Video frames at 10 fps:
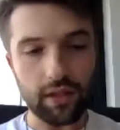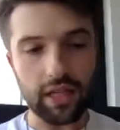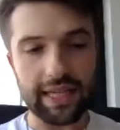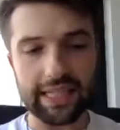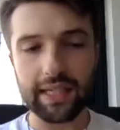
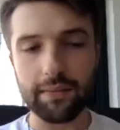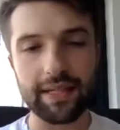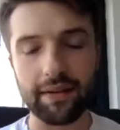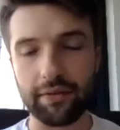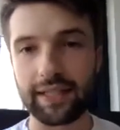he's going to be
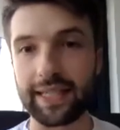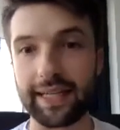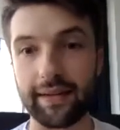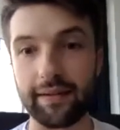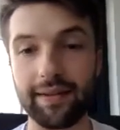definitely
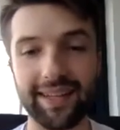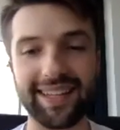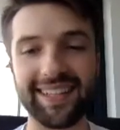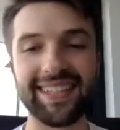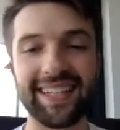taken.
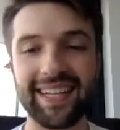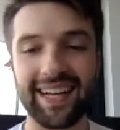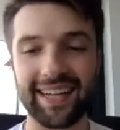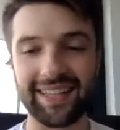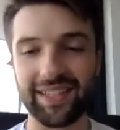
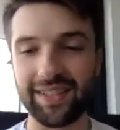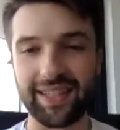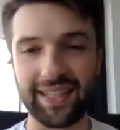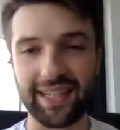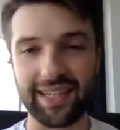I literally
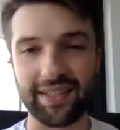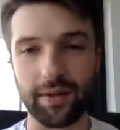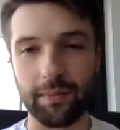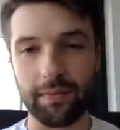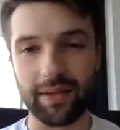think that
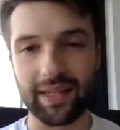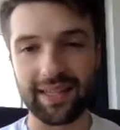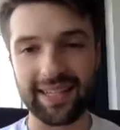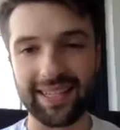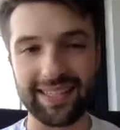
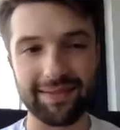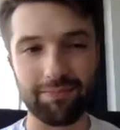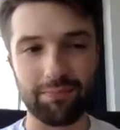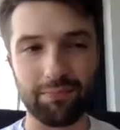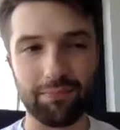he's
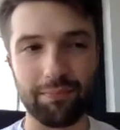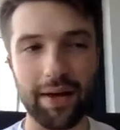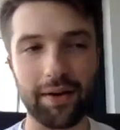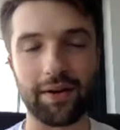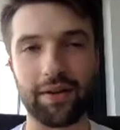
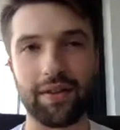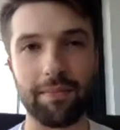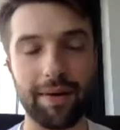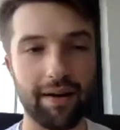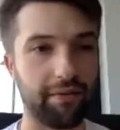better
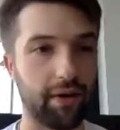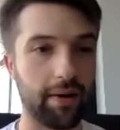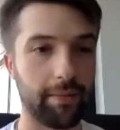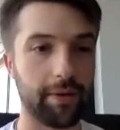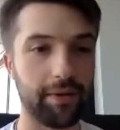than Pat
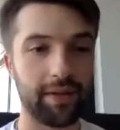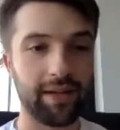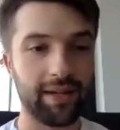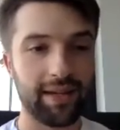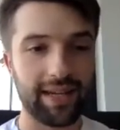Freiermuth.
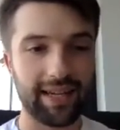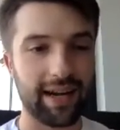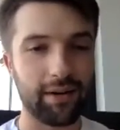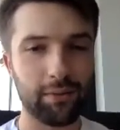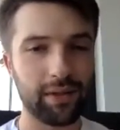And
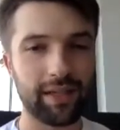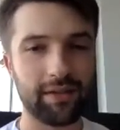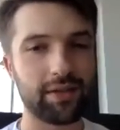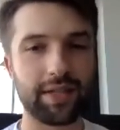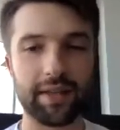I don't really
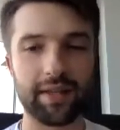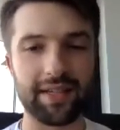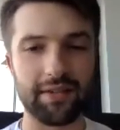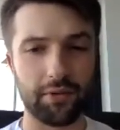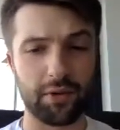understand the
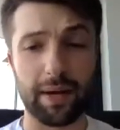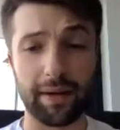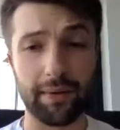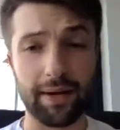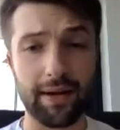
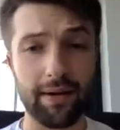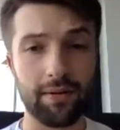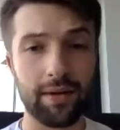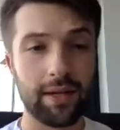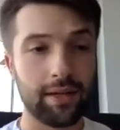disrespect right now.
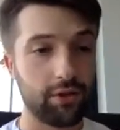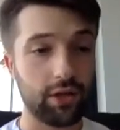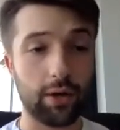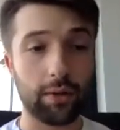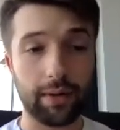
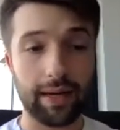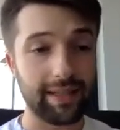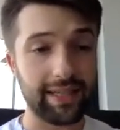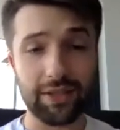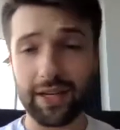So at least you